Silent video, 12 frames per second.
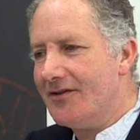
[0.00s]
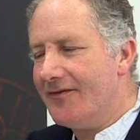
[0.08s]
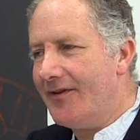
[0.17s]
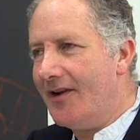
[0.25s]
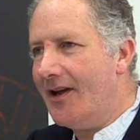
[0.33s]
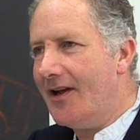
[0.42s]

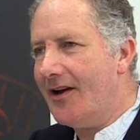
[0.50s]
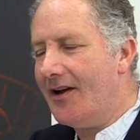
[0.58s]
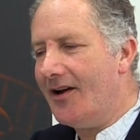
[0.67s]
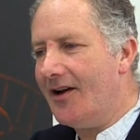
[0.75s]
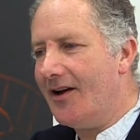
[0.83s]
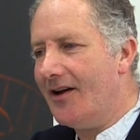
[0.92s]
of.
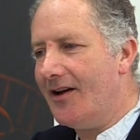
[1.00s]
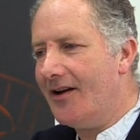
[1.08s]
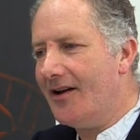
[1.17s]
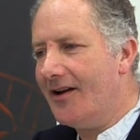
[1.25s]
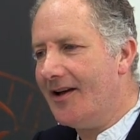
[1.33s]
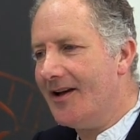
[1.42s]

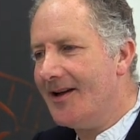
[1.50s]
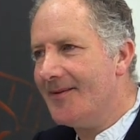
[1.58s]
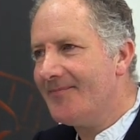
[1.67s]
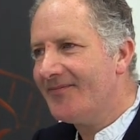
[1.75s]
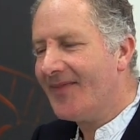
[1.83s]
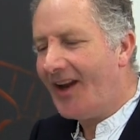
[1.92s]

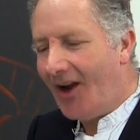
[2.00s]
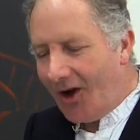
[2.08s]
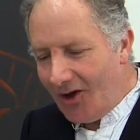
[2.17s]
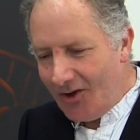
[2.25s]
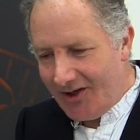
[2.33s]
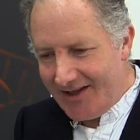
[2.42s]

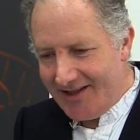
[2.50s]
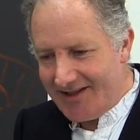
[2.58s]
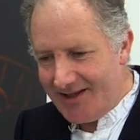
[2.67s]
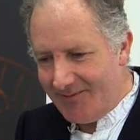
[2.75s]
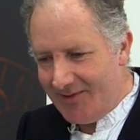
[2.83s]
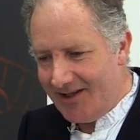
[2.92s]
I'll look at
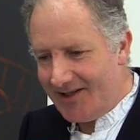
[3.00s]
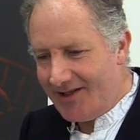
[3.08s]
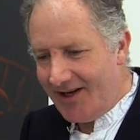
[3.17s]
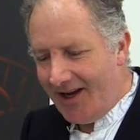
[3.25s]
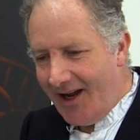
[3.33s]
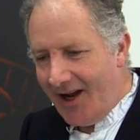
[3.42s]
this
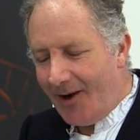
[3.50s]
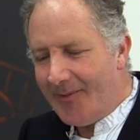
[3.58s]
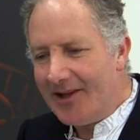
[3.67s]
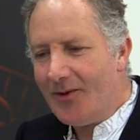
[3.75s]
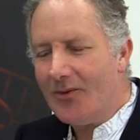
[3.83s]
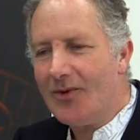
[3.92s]
image. I
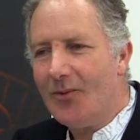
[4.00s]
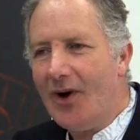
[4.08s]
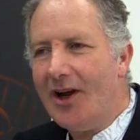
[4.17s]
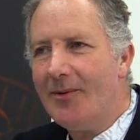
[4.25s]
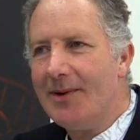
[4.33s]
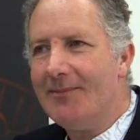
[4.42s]
mean, the
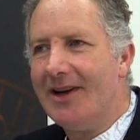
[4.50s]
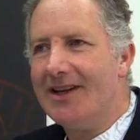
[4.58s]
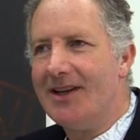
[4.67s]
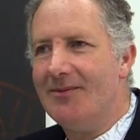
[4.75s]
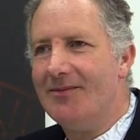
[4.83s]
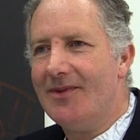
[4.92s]
way I've been
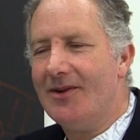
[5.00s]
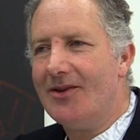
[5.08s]
making